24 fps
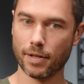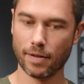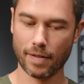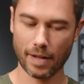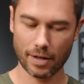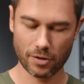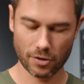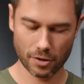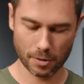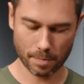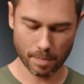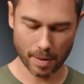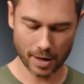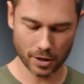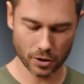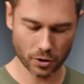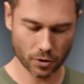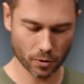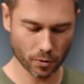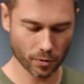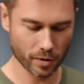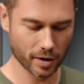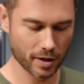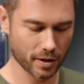So that just makes
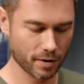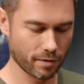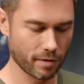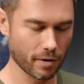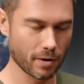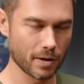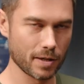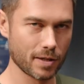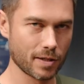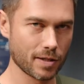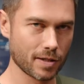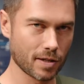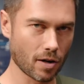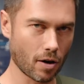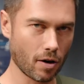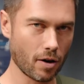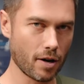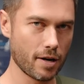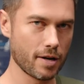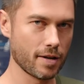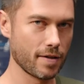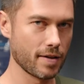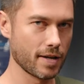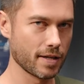sure that it's very
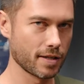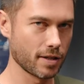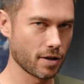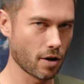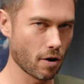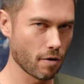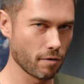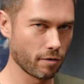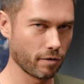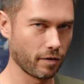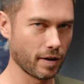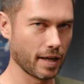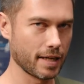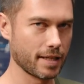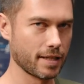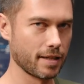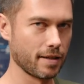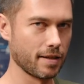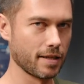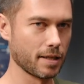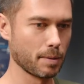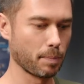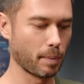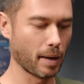solid and there's no
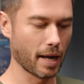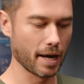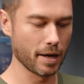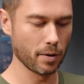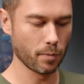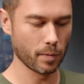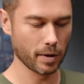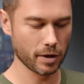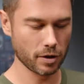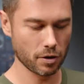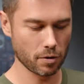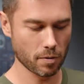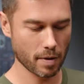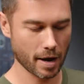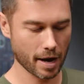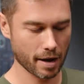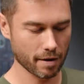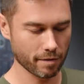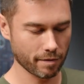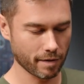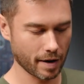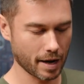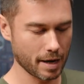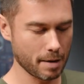flex in this plate when you
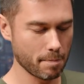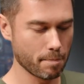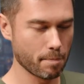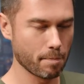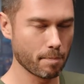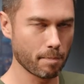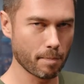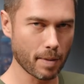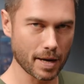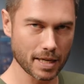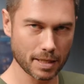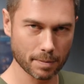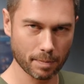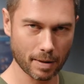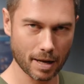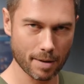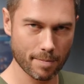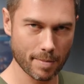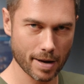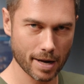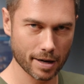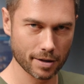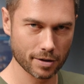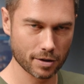have a base
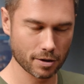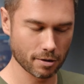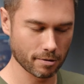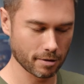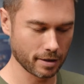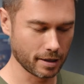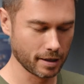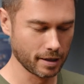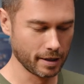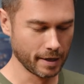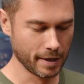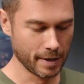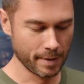plate mounted to it.